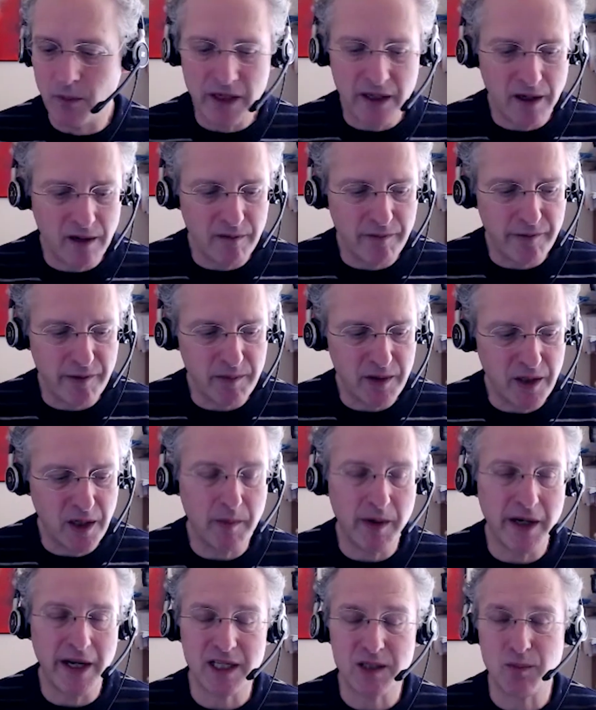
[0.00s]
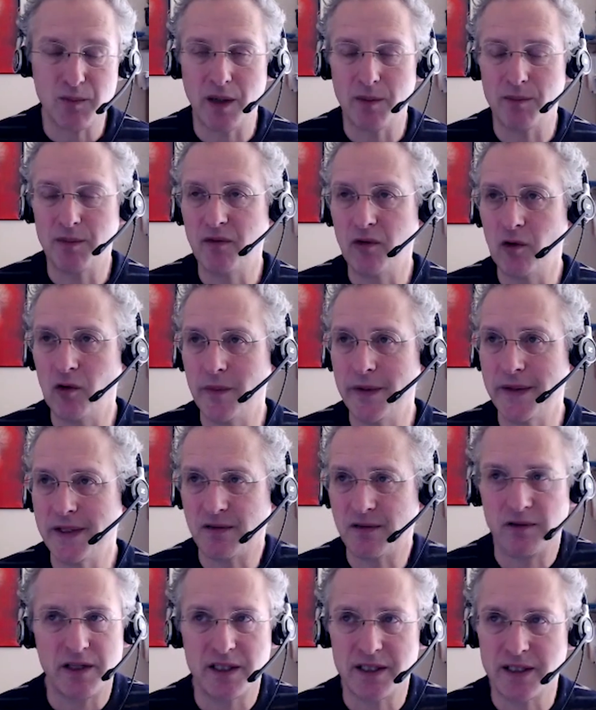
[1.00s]
we know from human expert
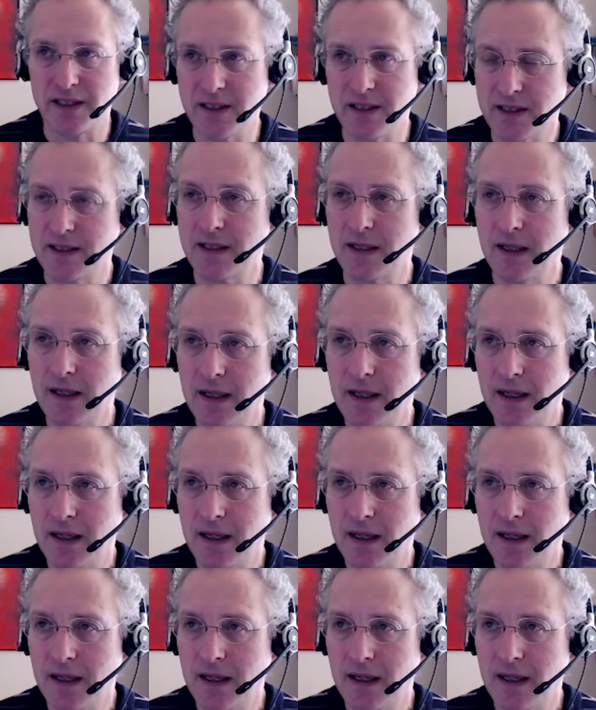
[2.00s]
performance, for instance,